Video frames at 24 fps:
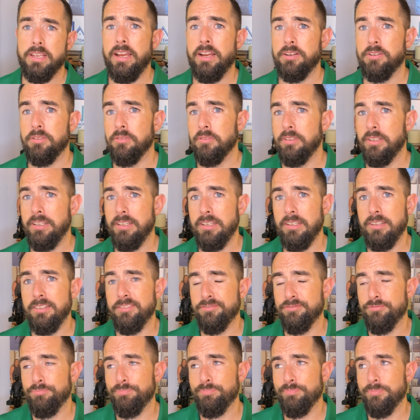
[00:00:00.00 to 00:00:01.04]

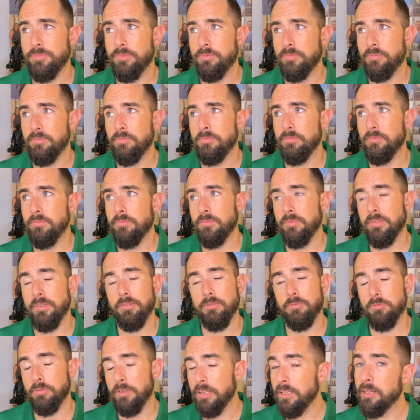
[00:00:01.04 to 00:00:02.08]
actually
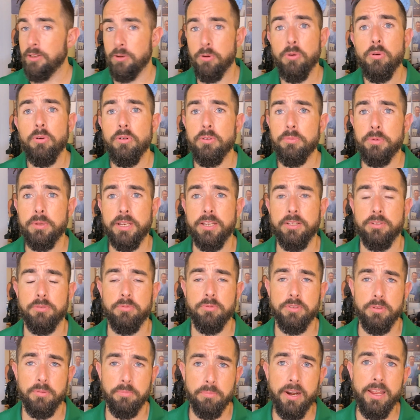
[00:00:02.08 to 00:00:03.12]
really cool because it
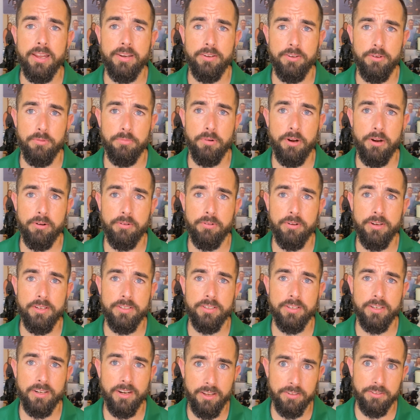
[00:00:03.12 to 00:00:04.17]
was a brand new
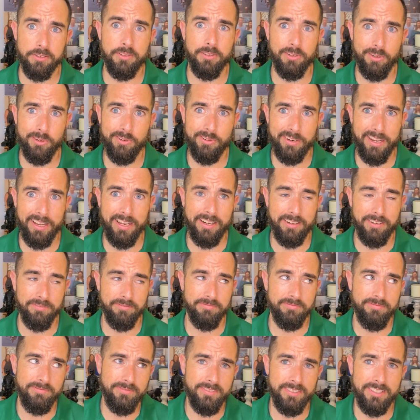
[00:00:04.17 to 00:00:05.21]
brokerage. It also kind of
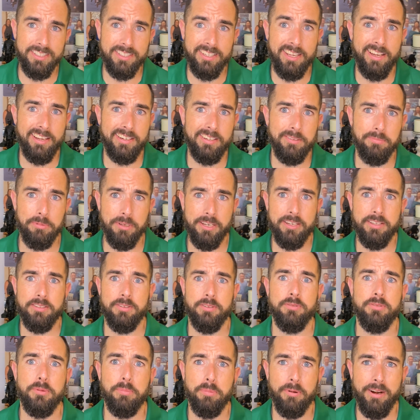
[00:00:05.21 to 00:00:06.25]
sucked because
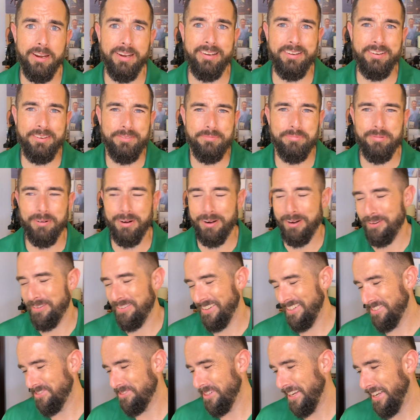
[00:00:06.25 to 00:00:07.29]
it was a brand new
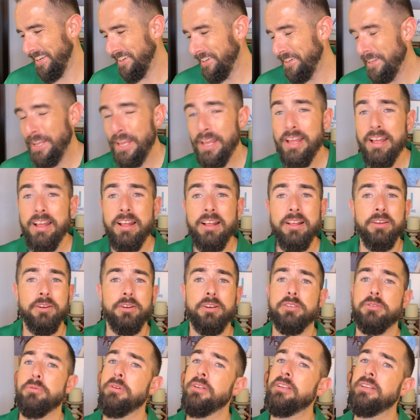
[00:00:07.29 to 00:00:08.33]
brokerage, right?
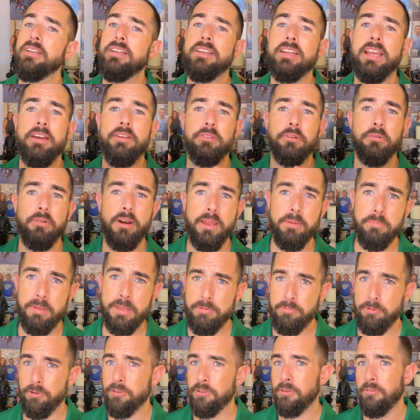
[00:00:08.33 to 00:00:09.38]
Because we didn't have the right
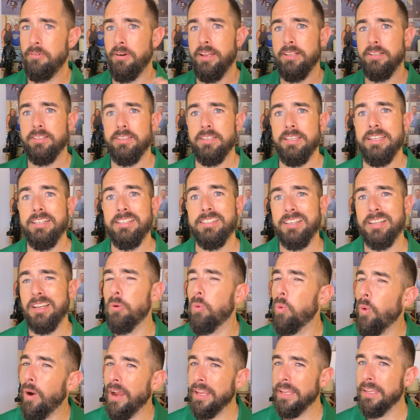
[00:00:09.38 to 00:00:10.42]
people in the right seats
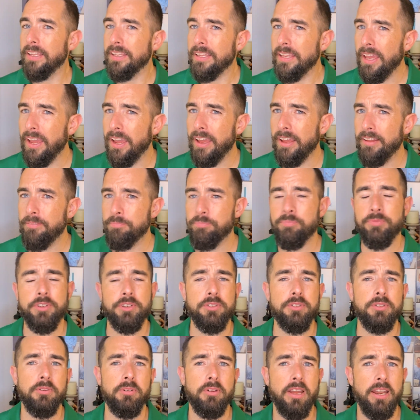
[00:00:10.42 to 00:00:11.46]
quite yet. They're
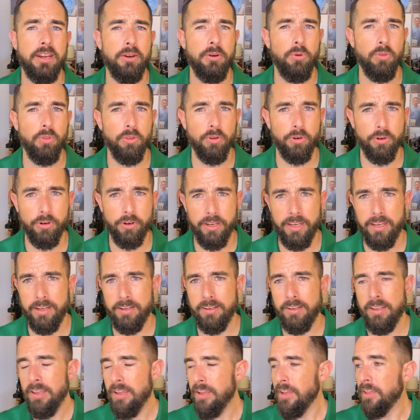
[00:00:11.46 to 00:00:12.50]
still kind of
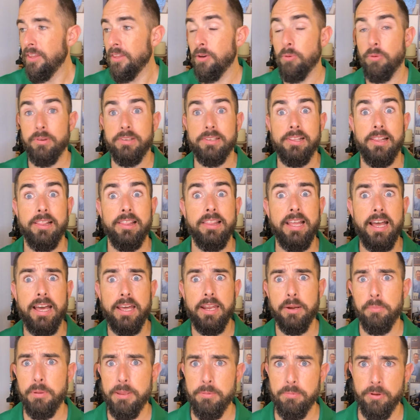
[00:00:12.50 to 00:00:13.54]
learning. There was a
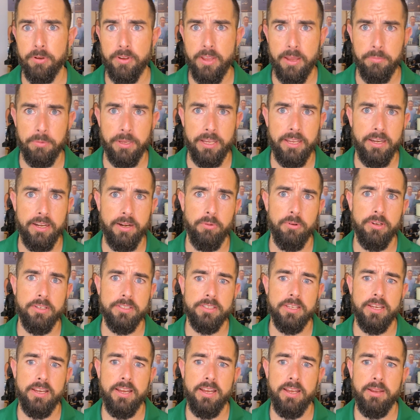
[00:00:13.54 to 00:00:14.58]
lot of people coming in at one
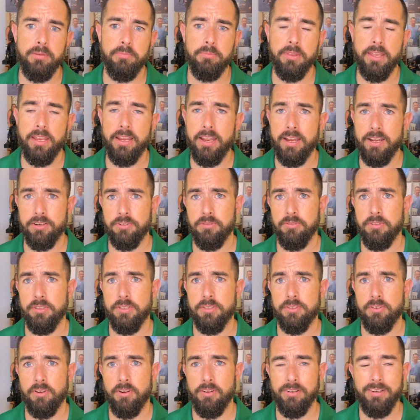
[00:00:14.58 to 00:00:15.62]
time. They actually
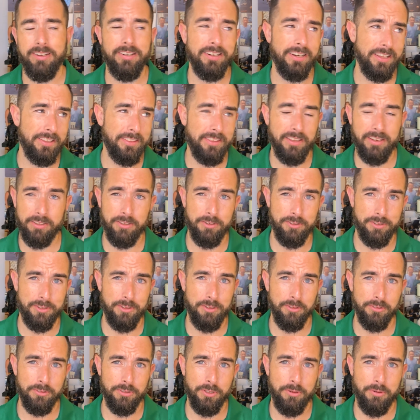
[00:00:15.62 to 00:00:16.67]
started, and I think they're
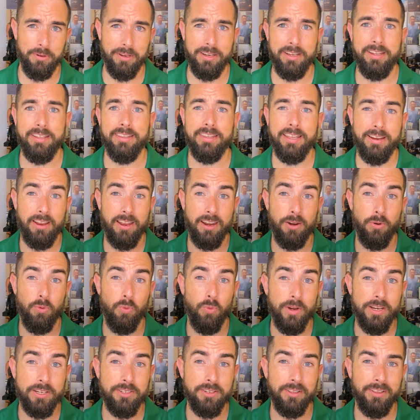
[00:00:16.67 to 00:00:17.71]
still doing it. They got a
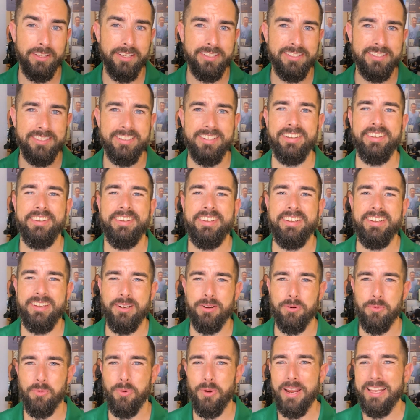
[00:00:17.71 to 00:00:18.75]
wish list,
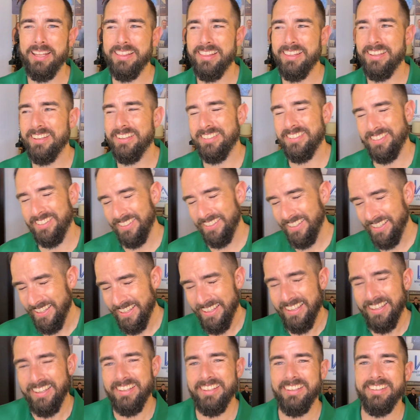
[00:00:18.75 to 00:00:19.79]
a wait list,
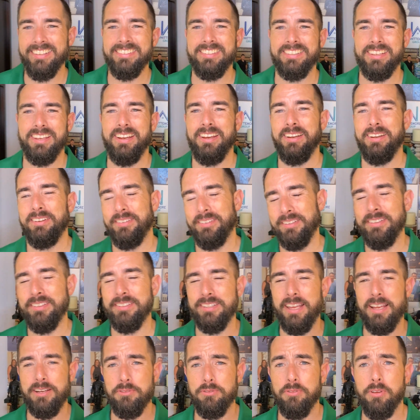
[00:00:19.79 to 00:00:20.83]
as it's
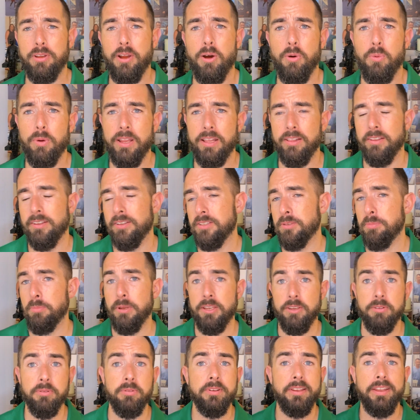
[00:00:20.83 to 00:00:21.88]
actually called wait list.
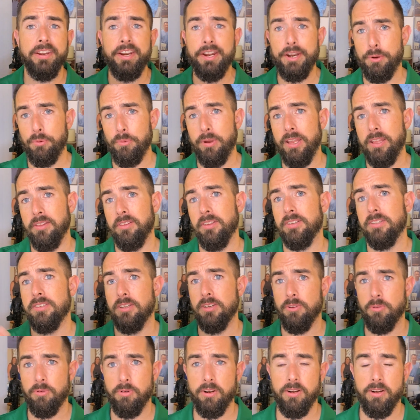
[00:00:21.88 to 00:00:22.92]
But you can get on a wait list
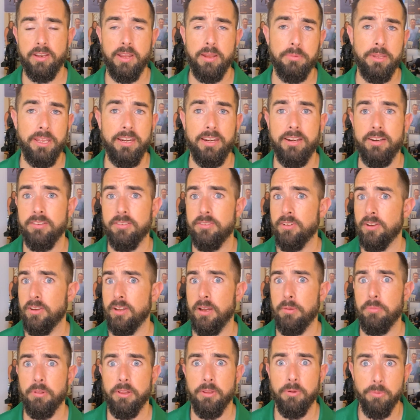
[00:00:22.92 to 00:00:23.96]
in order to come in. It took a
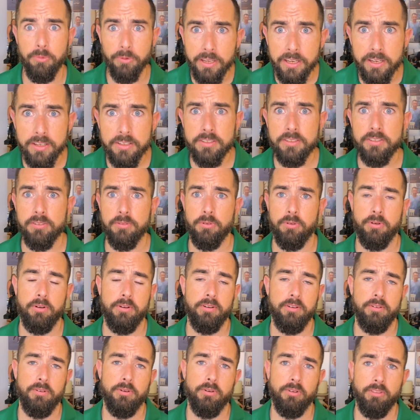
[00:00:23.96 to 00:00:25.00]
couple of weeks
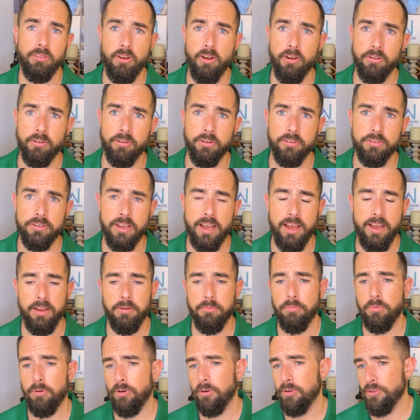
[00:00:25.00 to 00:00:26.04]
or longer to
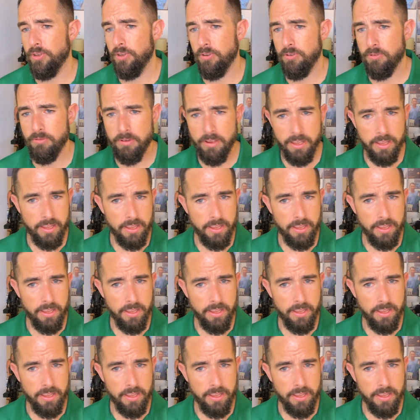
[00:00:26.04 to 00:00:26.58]
onboard you.